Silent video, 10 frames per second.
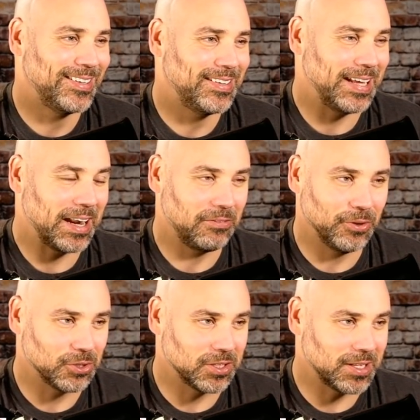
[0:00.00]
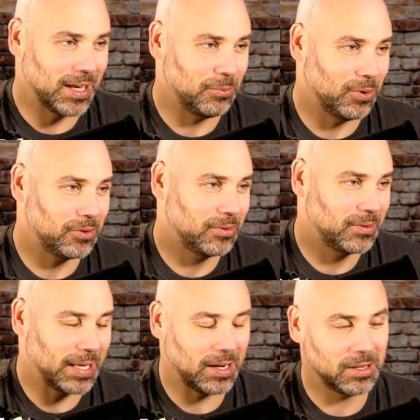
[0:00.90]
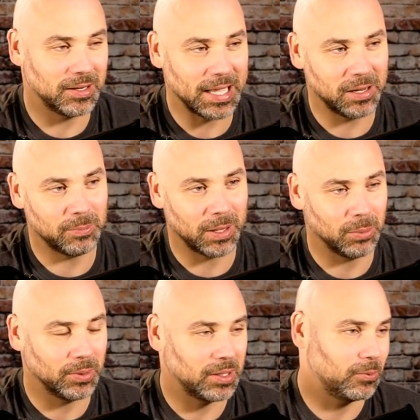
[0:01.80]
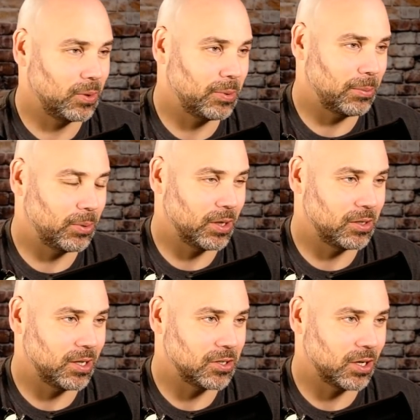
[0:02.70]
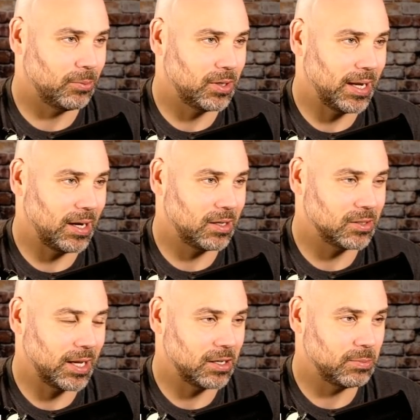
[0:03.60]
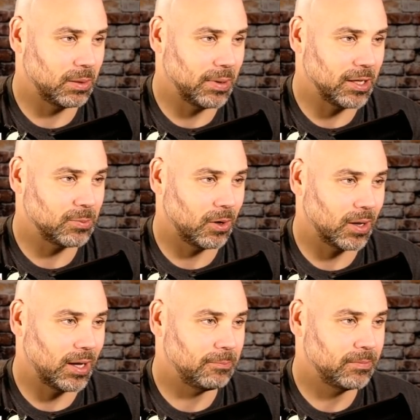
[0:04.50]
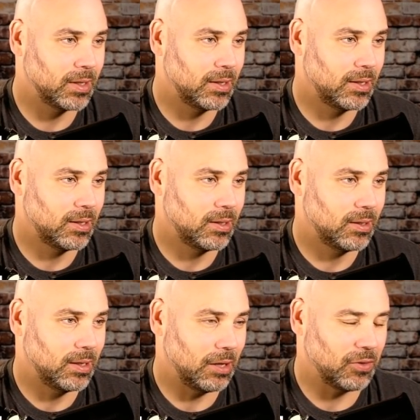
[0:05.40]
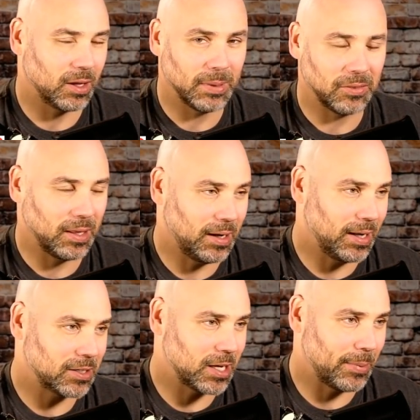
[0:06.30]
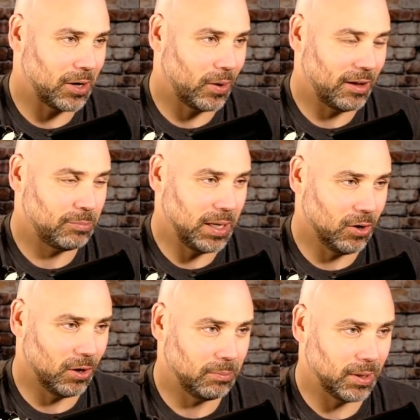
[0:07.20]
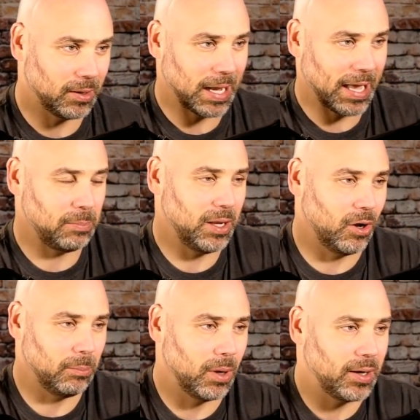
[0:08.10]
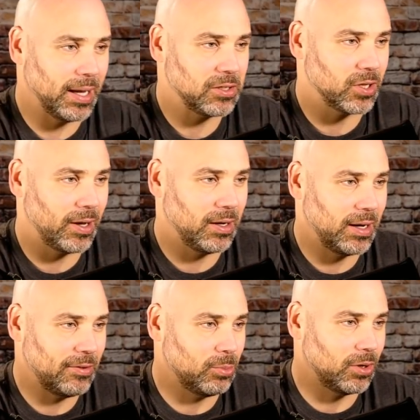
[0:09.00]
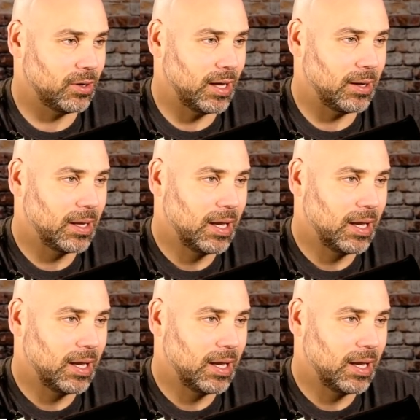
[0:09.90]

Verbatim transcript: Danny fills his head with Danny probably we probably could have touched on with Danny because Danny's a big baseball guy. I'll think about that next time I don't have Pete on, but I had Pete on Monday, so I didn't have him on today.